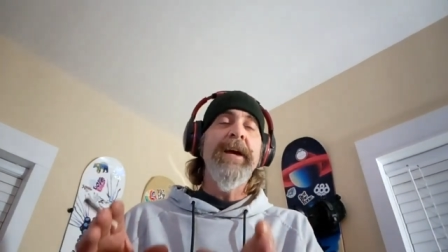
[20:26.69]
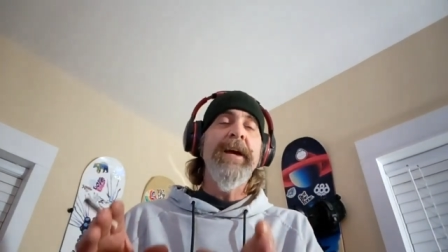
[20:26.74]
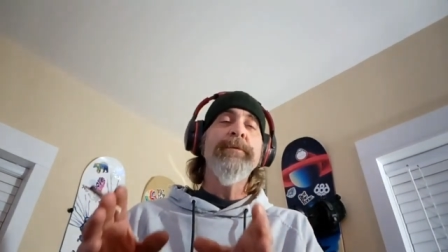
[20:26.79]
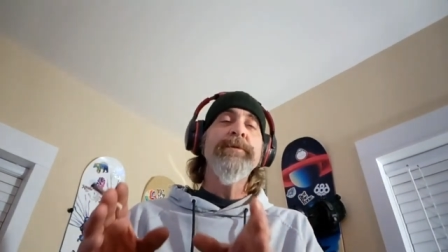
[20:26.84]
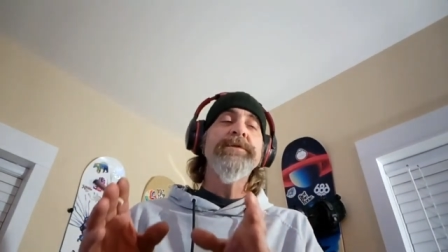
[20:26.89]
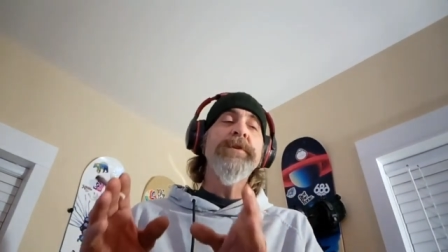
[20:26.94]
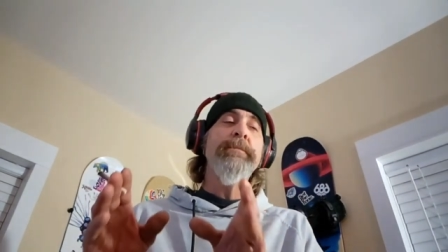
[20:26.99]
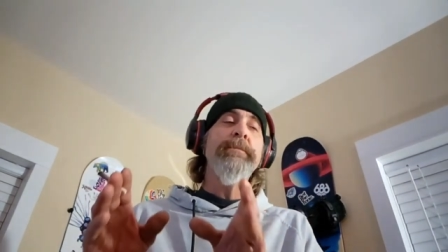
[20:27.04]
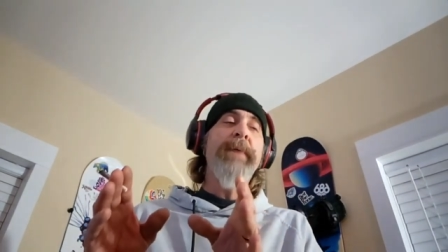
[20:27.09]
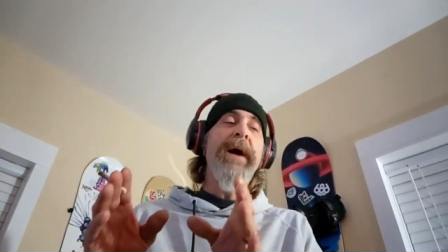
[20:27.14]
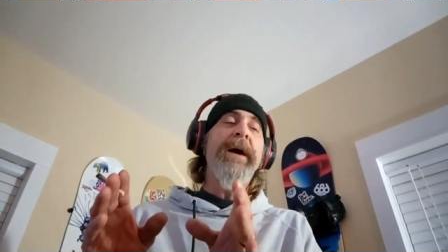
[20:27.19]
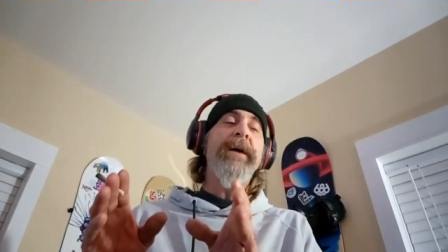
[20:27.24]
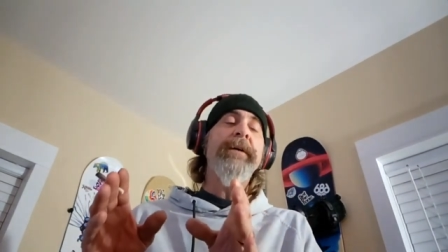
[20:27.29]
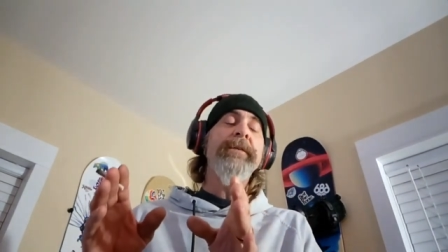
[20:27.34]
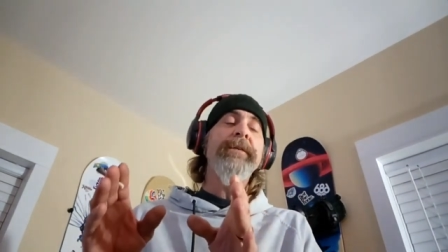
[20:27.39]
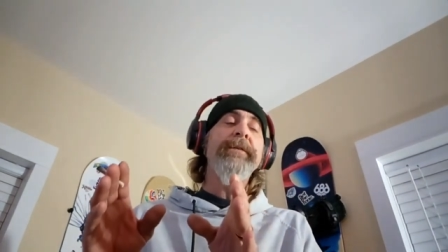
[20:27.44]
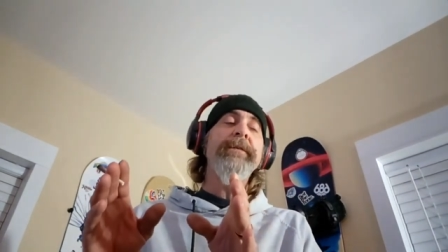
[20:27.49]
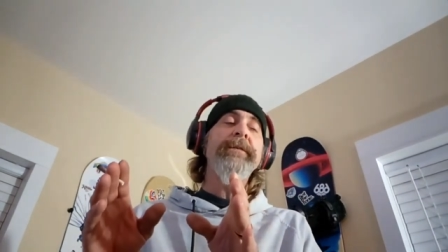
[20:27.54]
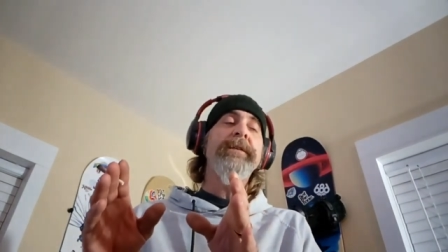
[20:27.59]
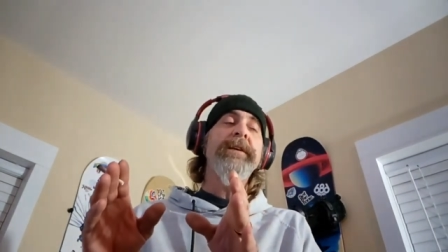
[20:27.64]
It was
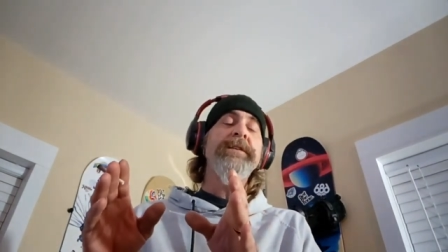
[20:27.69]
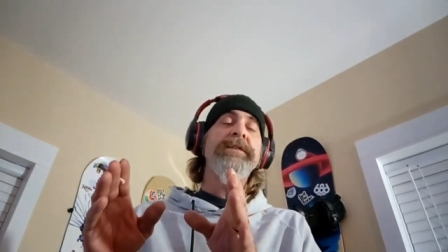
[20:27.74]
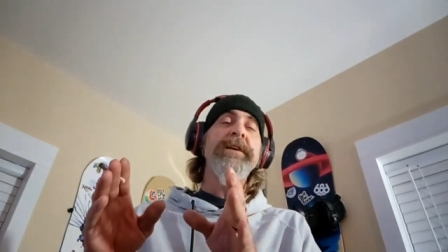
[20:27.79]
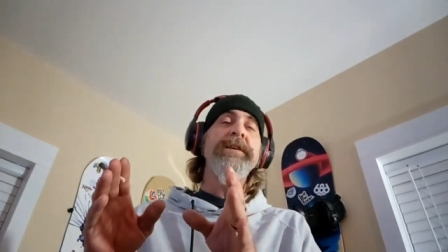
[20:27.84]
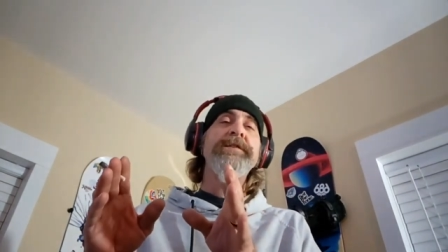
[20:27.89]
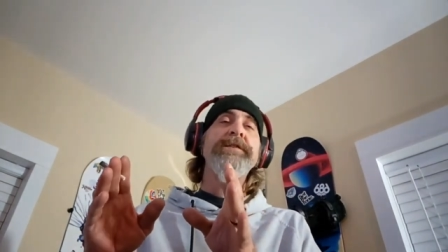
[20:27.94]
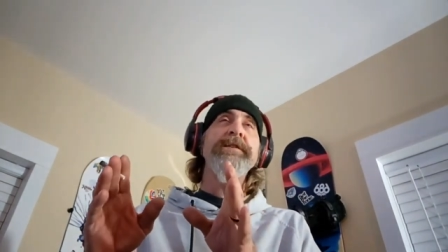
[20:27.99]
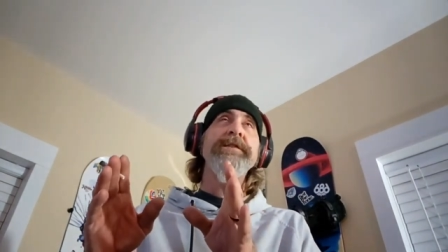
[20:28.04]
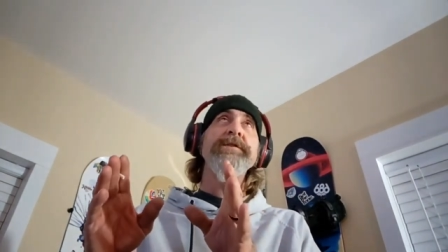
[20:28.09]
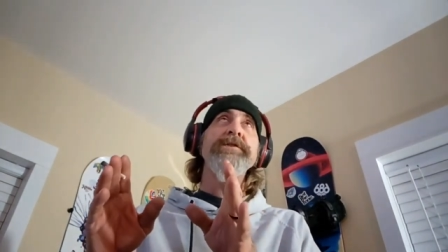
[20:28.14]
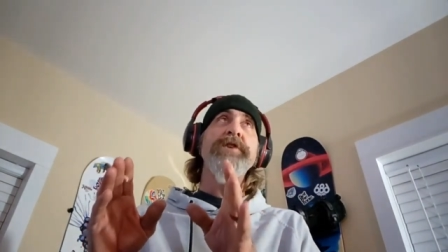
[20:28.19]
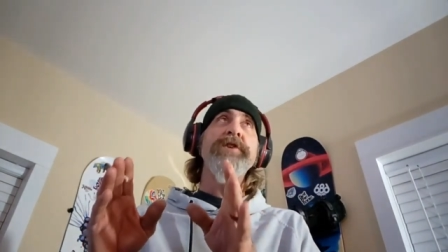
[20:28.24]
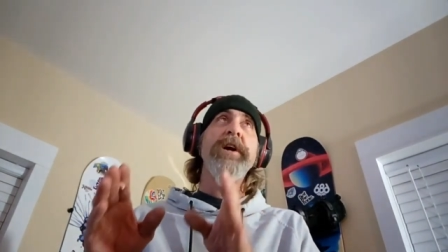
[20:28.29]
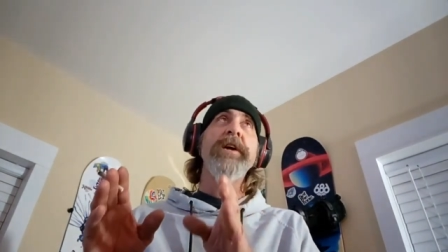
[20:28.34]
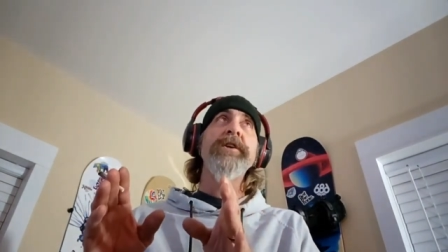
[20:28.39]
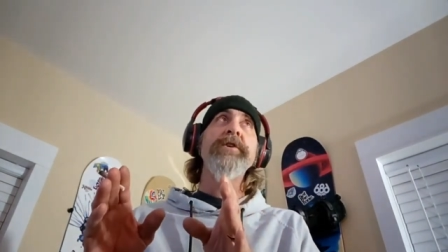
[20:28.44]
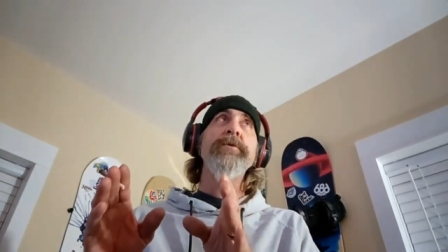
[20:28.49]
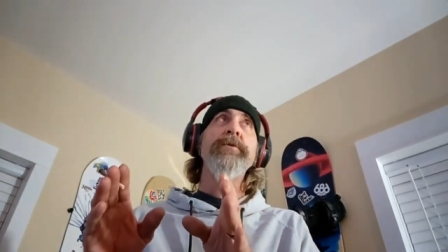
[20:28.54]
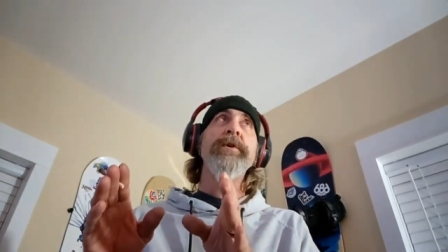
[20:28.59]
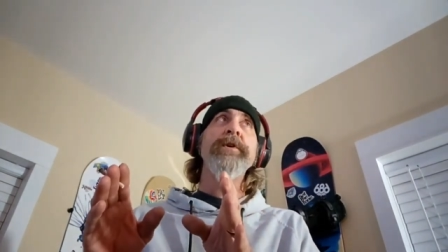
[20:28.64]
about the
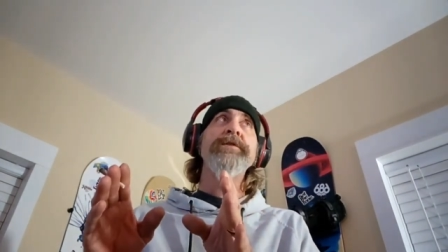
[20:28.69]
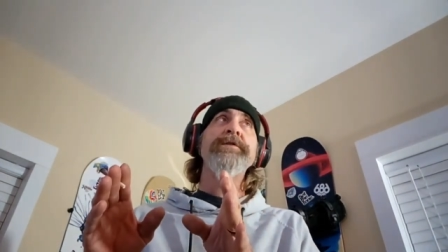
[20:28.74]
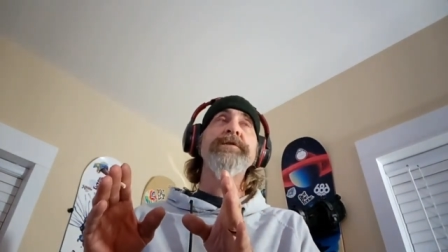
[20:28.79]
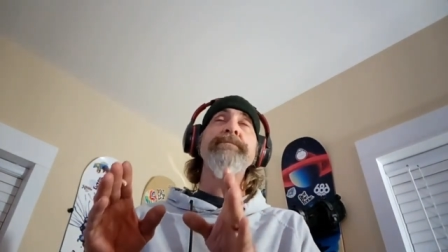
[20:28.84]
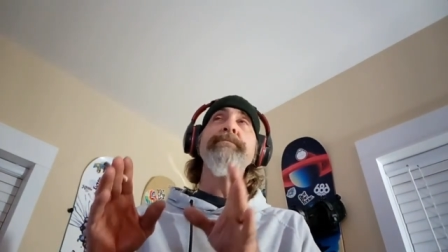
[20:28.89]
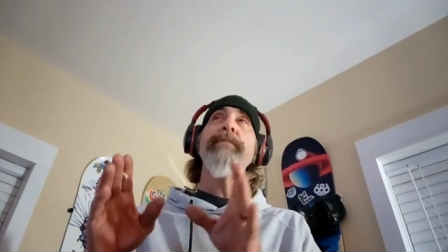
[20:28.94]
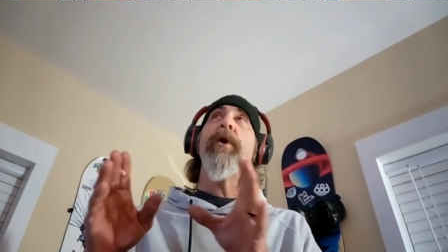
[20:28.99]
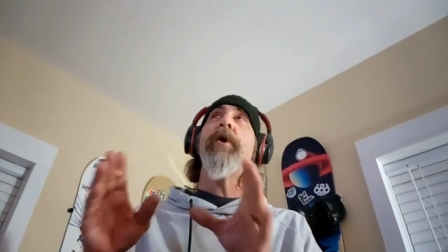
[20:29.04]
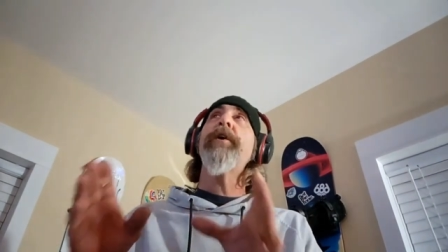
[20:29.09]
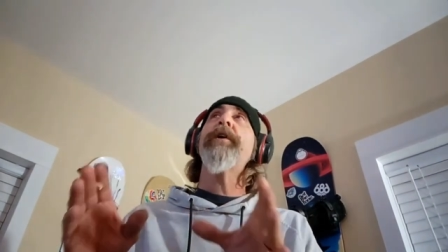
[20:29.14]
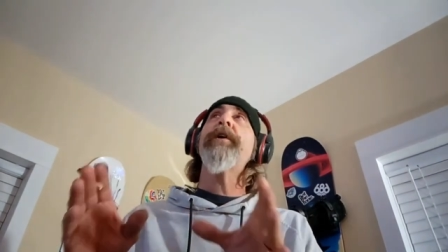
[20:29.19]
disingenuous